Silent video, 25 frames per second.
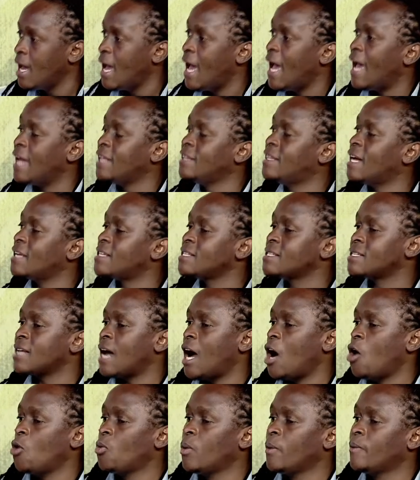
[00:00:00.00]
Yeah. And that is
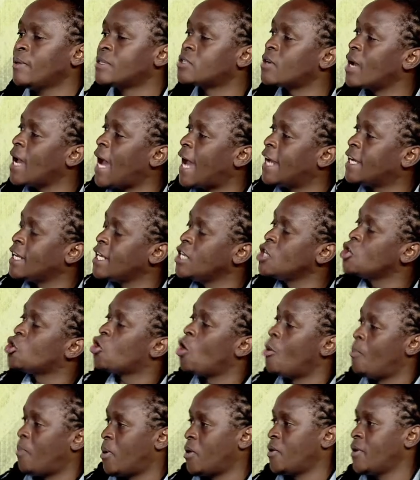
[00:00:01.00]
how we will try and
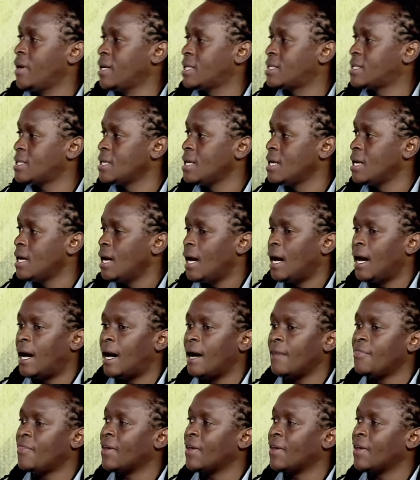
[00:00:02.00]
incorporate uh,